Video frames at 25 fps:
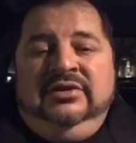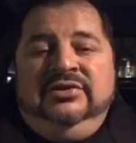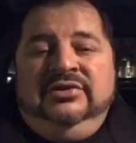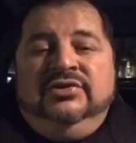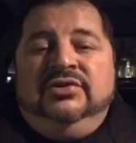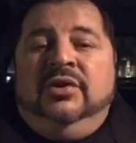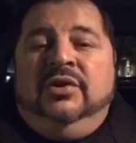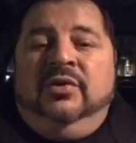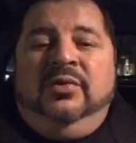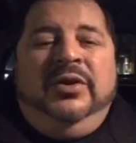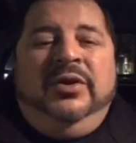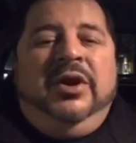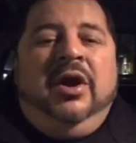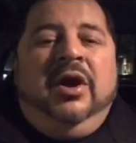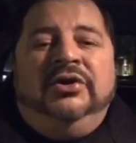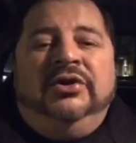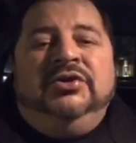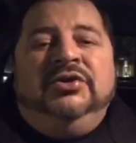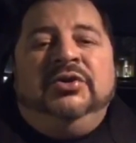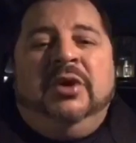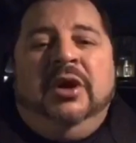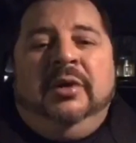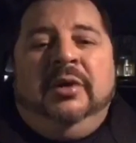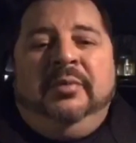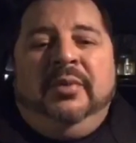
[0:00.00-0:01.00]
So we all
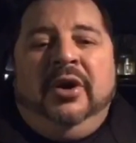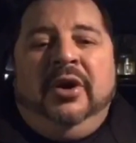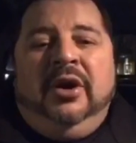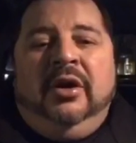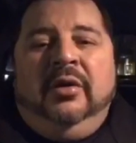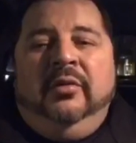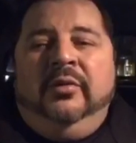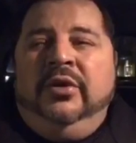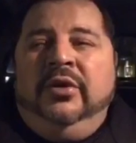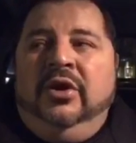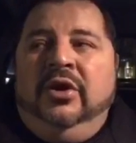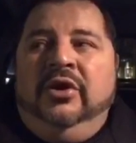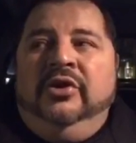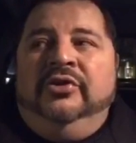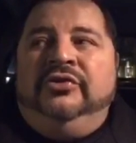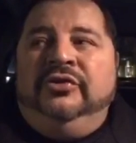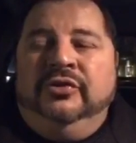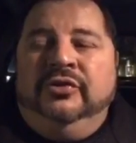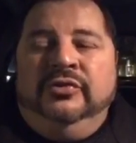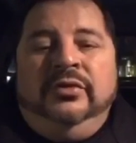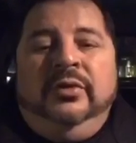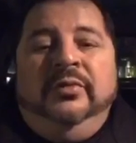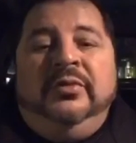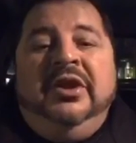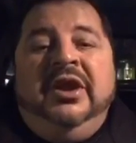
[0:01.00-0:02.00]
do our part. We all
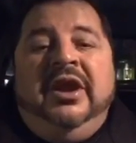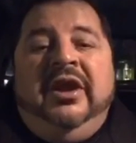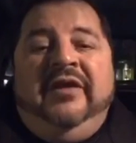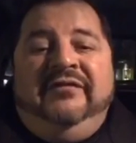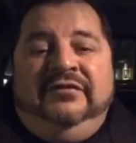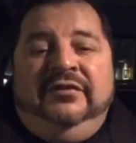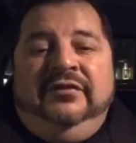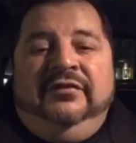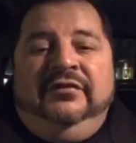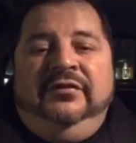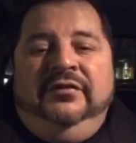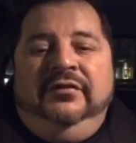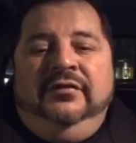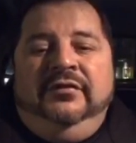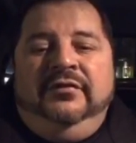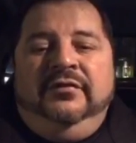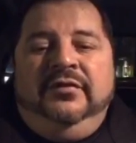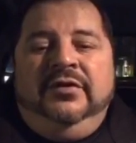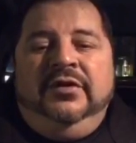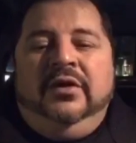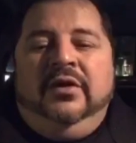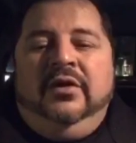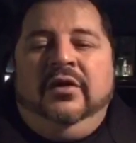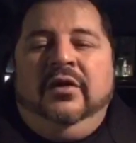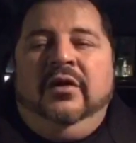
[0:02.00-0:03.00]
do what we have to do.
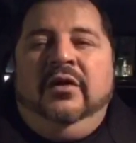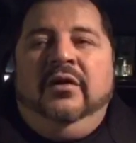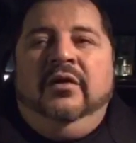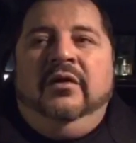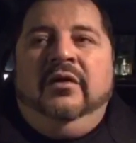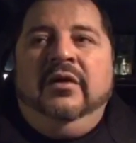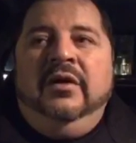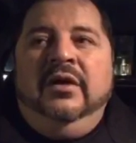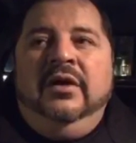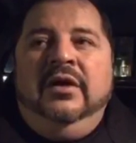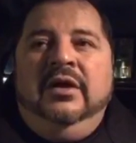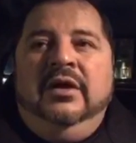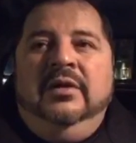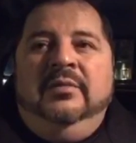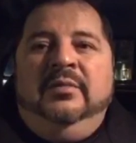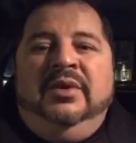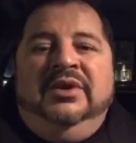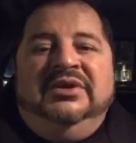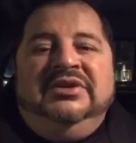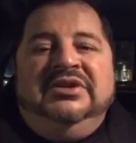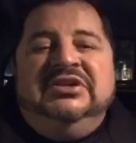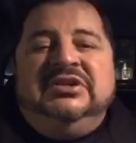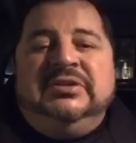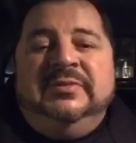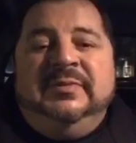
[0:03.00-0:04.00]
We all
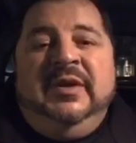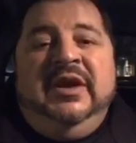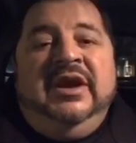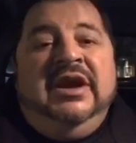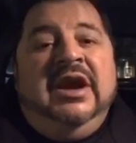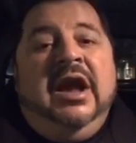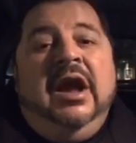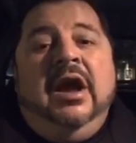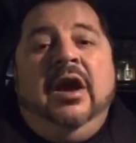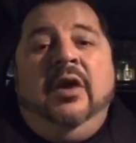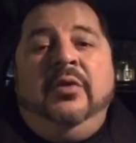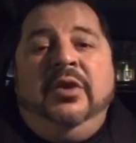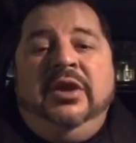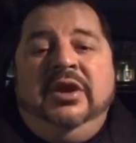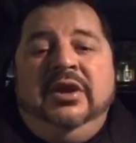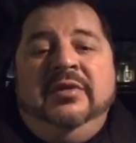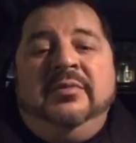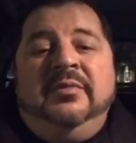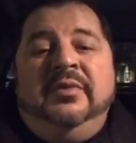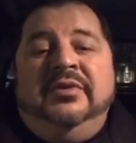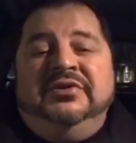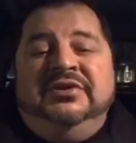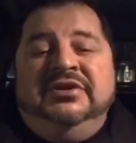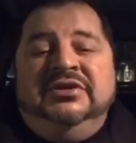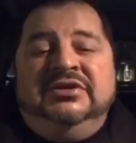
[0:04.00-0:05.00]
participate how we
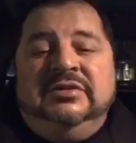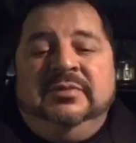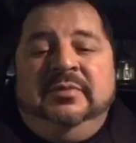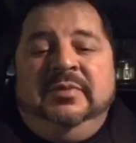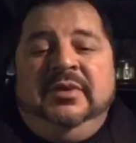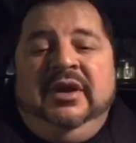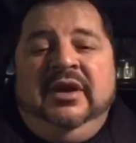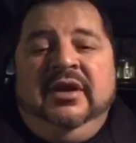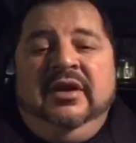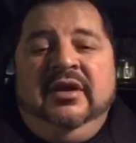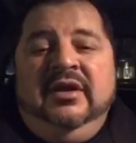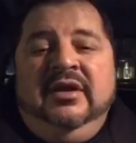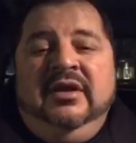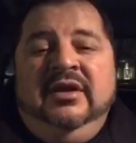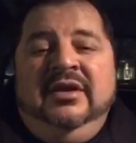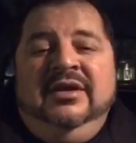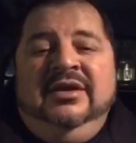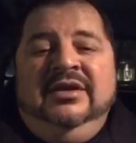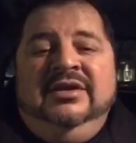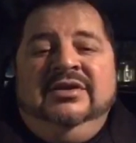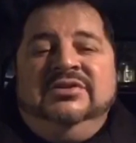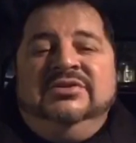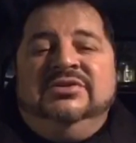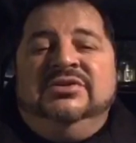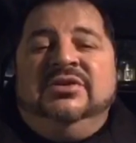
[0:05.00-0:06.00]
can participate.
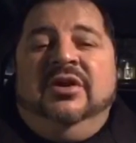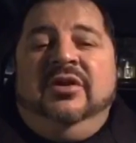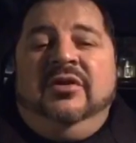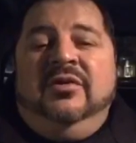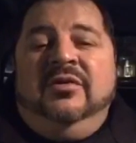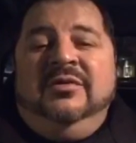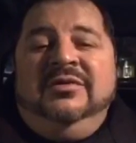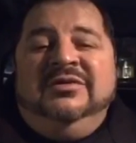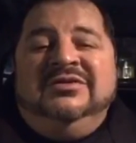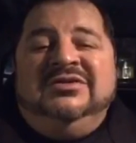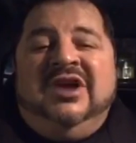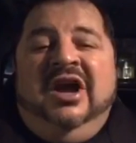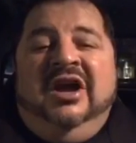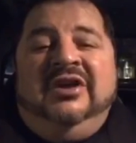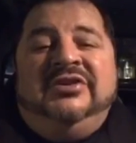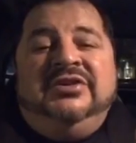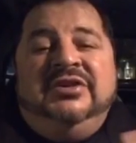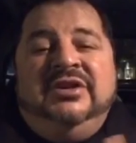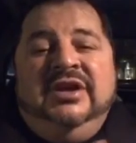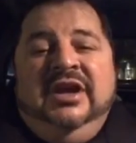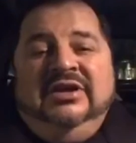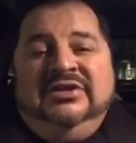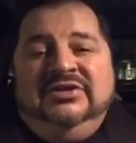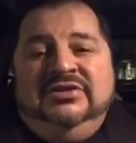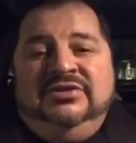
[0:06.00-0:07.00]
So talk to
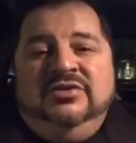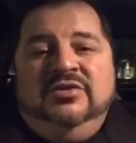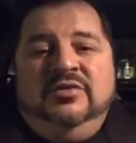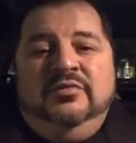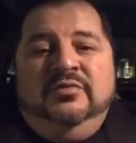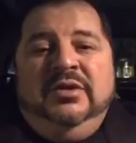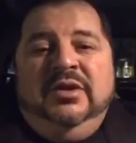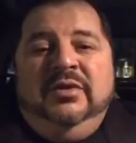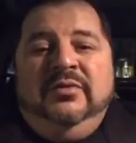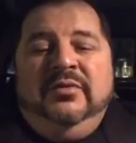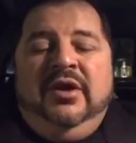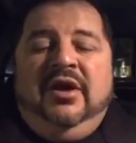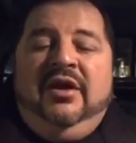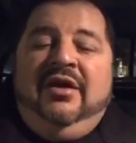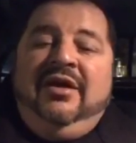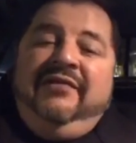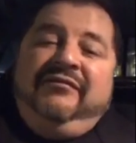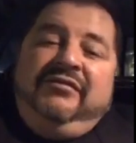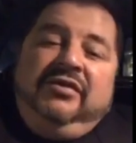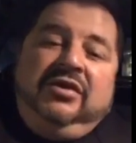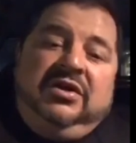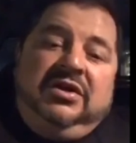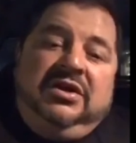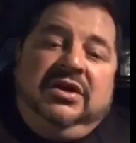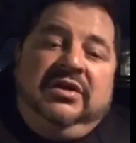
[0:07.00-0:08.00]
you guys soon. Be well.
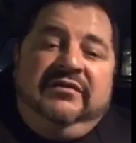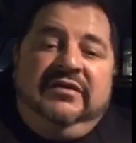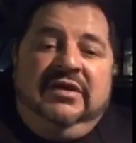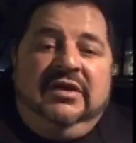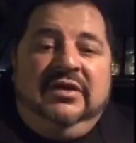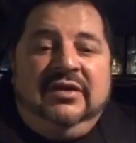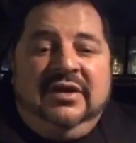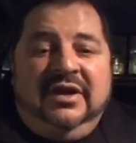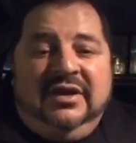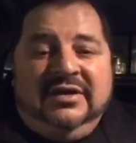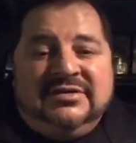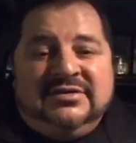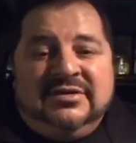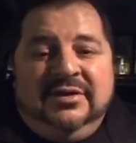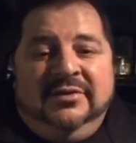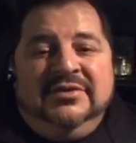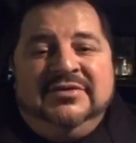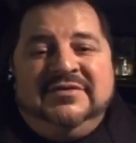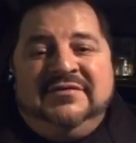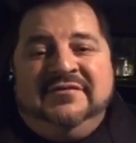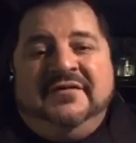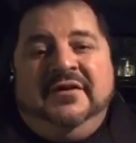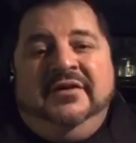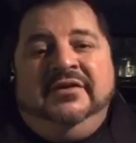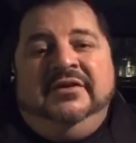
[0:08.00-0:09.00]
Have a good evening. It's
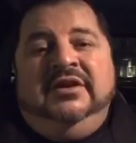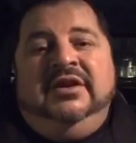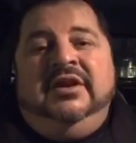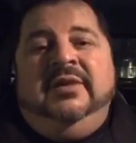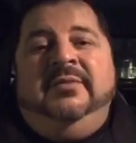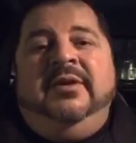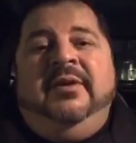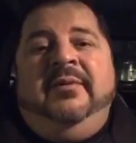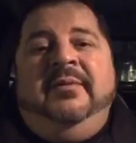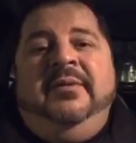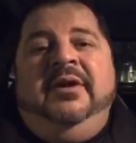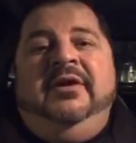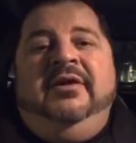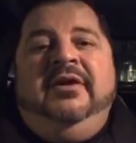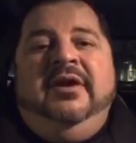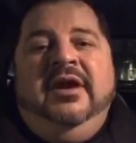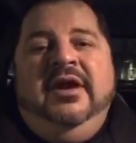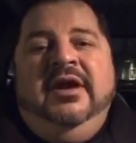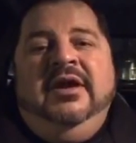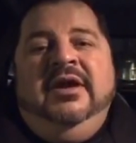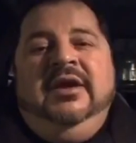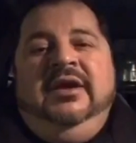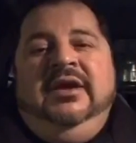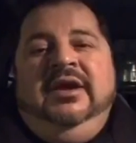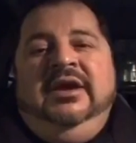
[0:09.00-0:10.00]
always fun to come out here
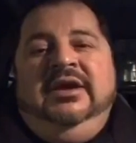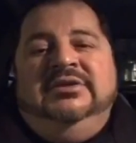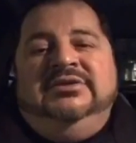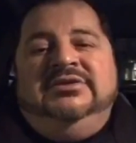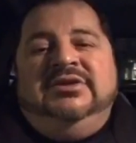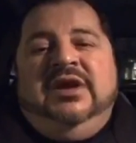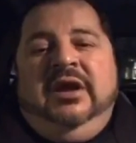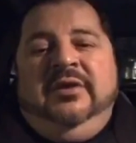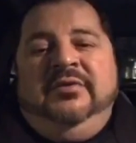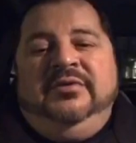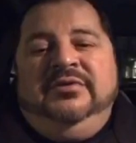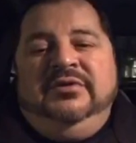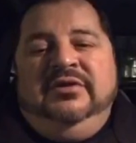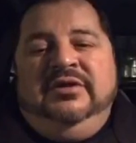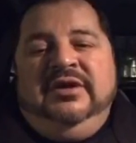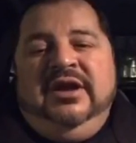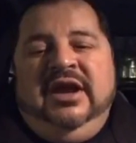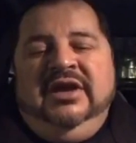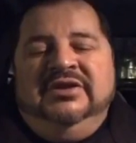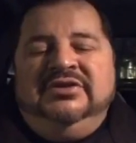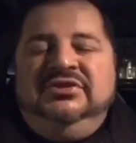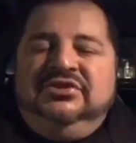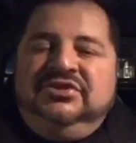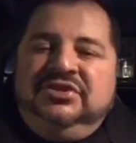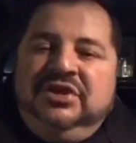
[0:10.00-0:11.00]
and talk with you
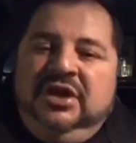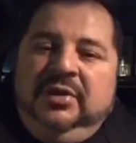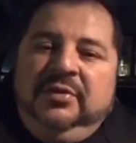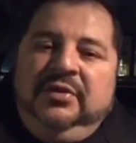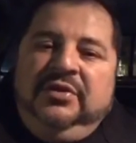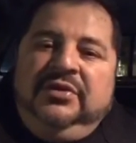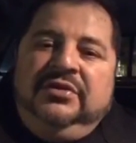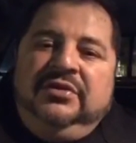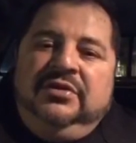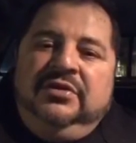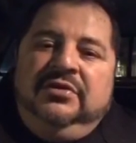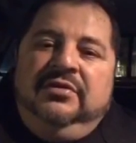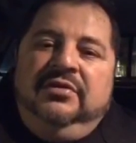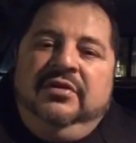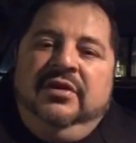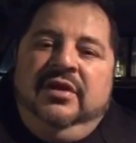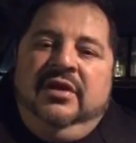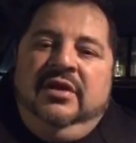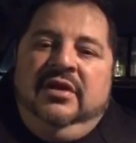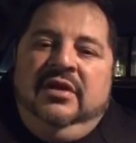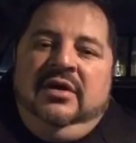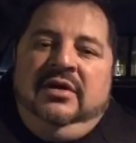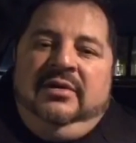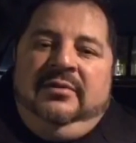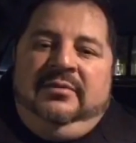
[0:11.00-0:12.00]
guys and share with you
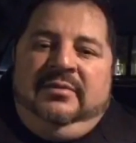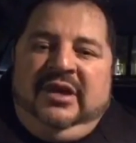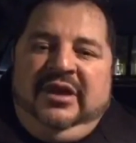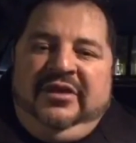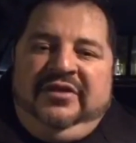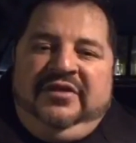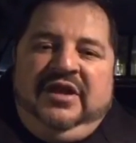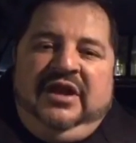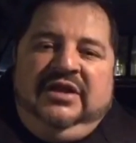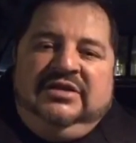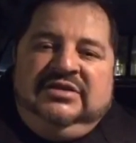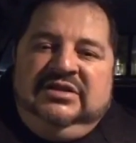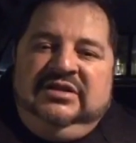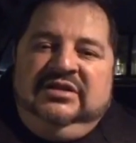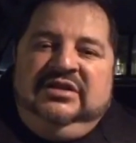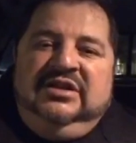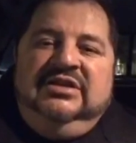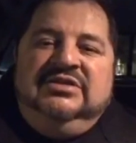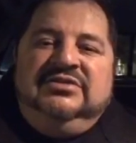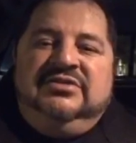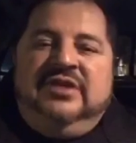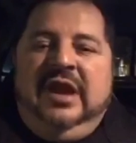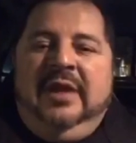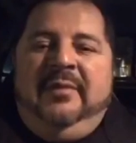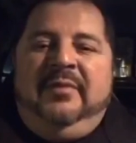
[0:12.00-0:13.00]
my thoughts and
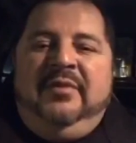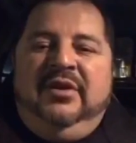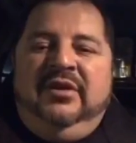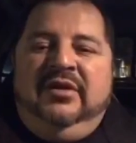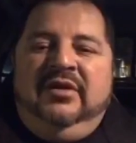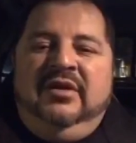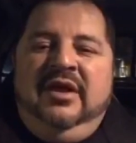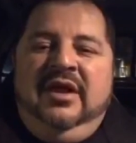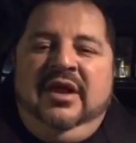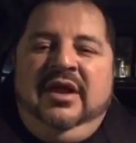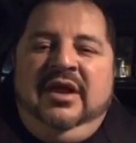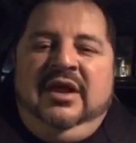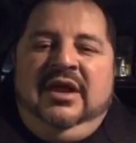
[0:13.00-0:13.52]
things that are happening.